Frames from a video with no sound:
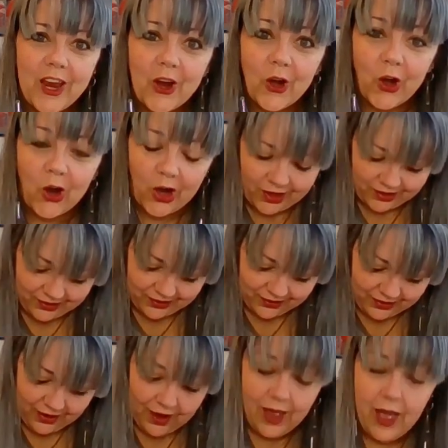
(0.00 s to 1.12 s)
here.
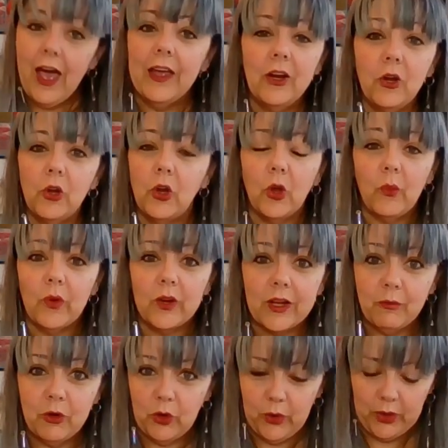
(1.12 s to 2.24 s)
I don't know what
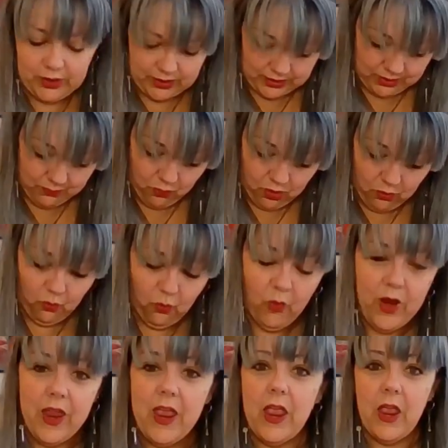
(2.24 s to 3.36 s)
I'm doing anymore.
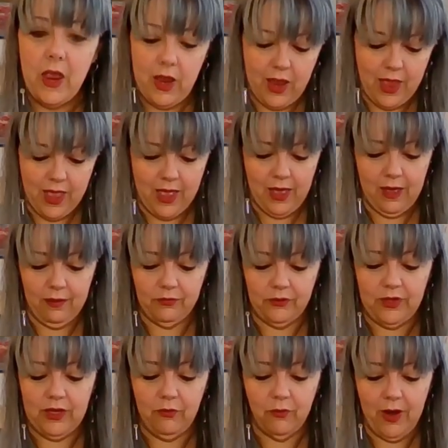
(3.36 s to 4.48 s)
We
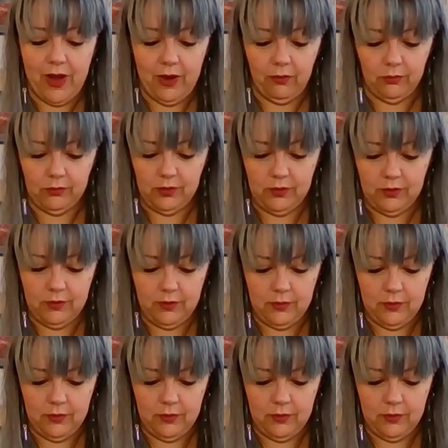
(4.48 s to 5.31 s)
have derailed.